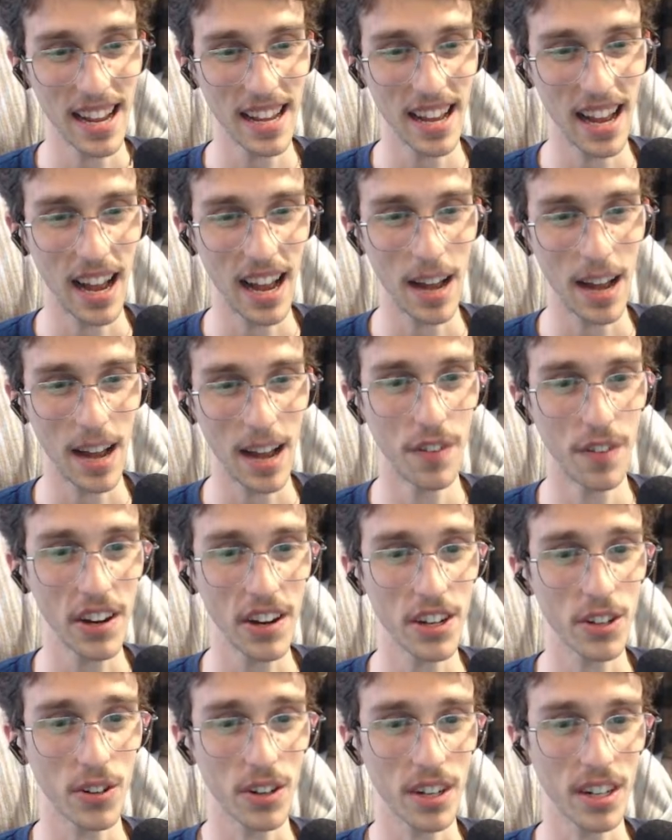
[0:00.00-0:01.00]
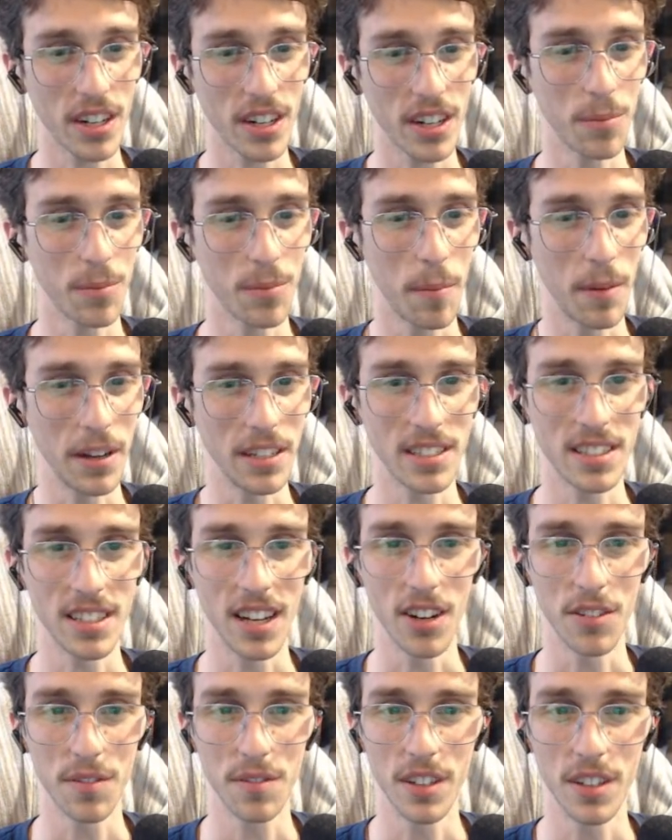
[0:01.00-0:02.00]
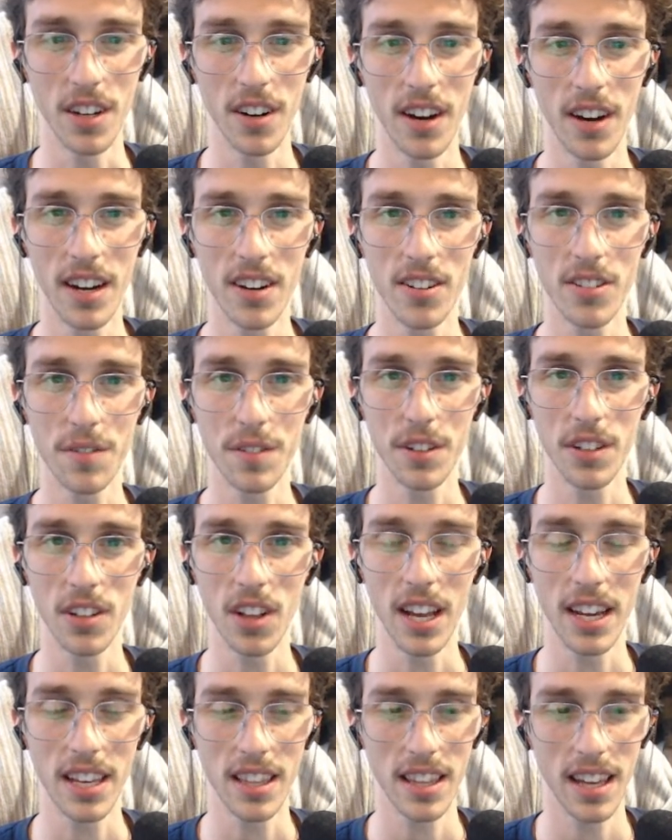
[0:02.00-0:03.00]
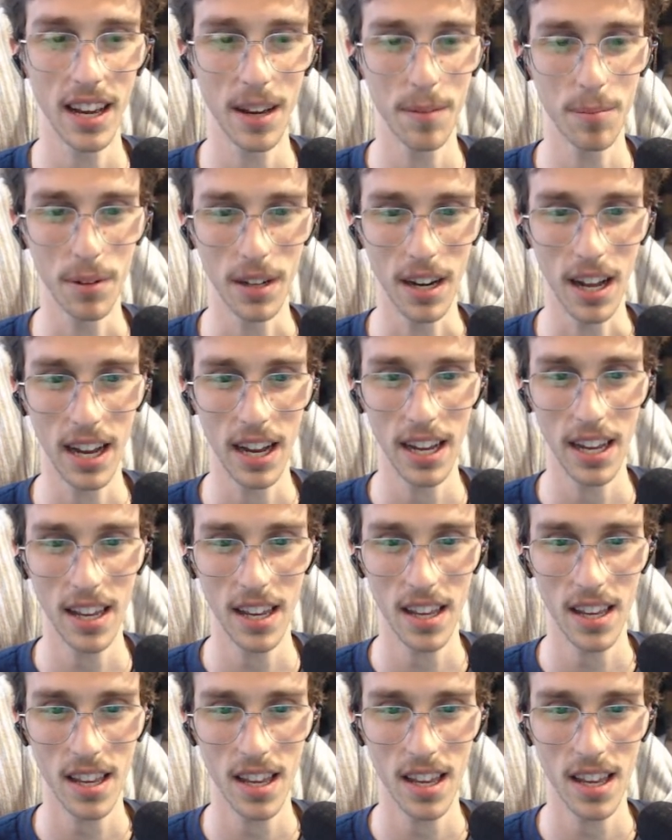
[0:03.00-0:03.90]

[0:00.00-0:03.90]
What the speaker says: very critical about myself, you know. I don't know if you're like that, but I